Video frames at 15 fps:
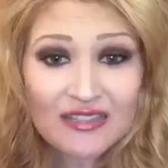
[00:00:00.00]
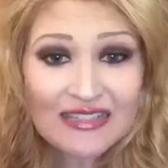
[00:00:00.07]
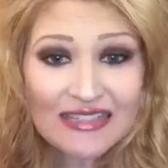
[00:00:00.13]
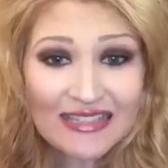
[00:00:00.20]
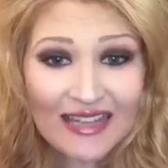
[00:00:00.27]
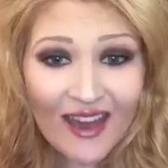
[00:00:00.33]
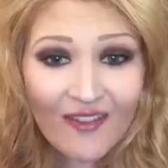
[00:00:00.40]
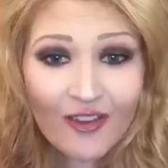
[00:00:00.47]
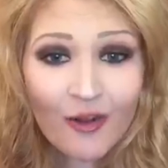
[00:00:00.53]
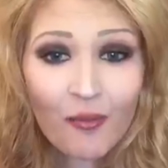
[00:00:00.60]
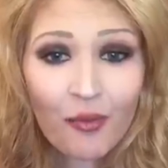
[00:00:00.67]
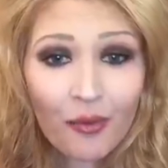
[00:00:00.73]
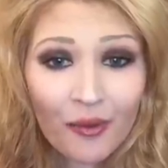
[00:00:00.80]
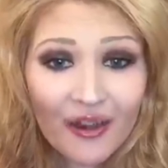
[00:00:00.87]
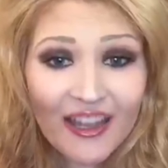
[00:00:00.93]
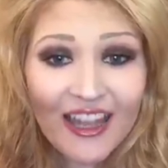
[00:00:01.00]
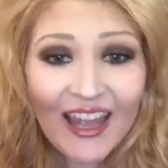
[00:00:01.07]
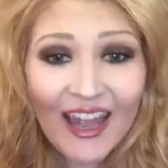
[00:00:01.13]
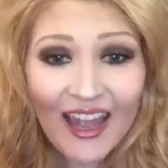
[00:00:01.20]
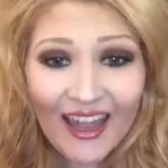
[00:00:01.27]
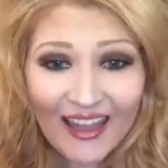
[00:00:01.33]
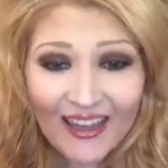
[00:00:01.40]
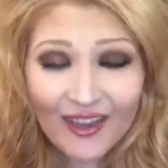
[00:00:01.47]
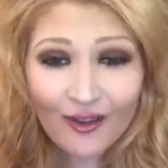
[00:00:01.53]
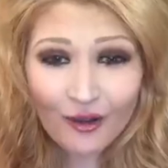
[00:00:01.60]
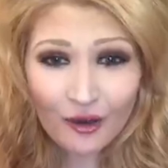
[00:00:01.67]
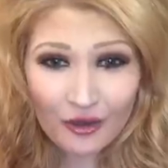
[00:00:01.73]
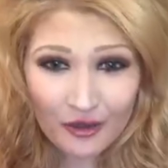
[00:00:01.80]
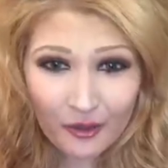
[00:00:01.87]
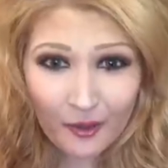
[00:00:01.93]
7.8
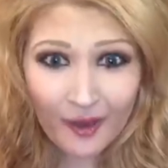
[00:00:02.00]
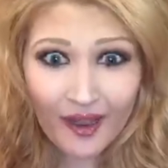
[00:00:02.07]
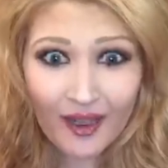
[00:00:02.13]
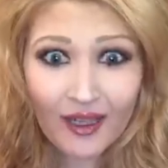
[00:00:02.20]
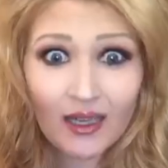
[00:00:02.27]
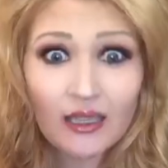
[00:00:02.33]
earthquake.